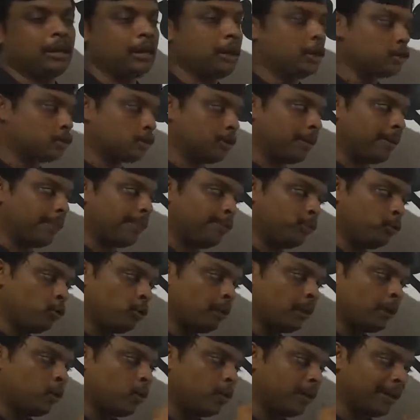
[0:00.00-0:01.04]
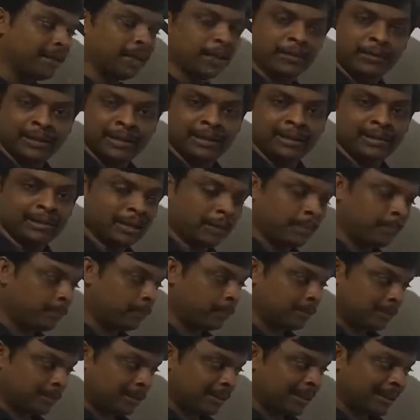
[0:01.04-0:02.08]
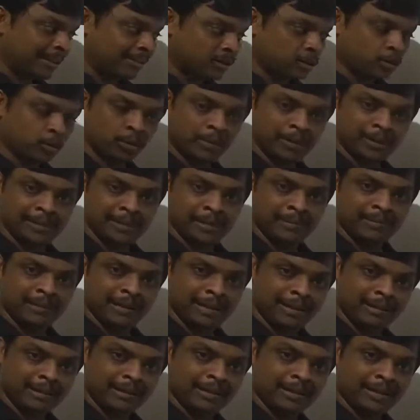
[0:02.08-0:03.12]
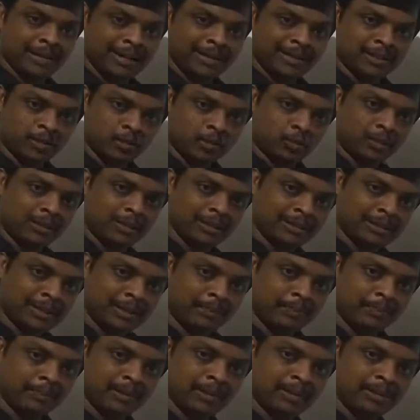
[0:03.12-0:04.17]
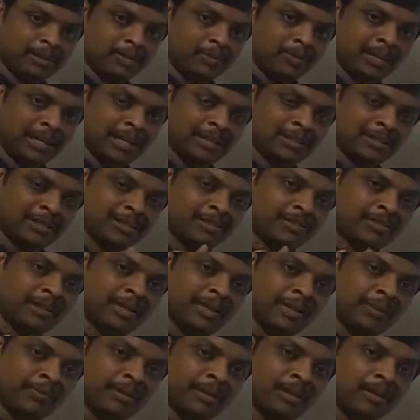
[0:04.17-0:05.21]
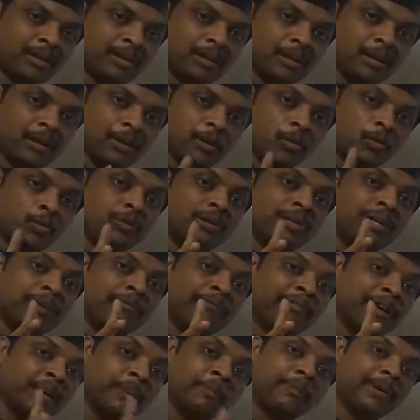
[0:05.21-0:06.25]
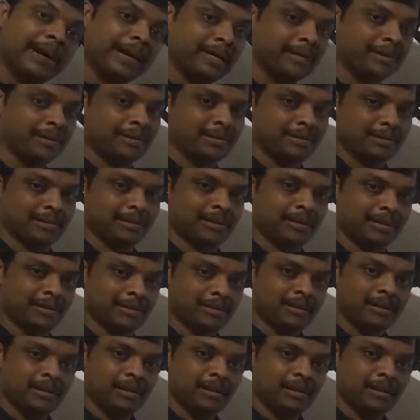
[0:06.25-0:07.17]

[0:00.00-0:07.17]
So up to now whatever examples, in last 2 examples we are just dealing with only one final state.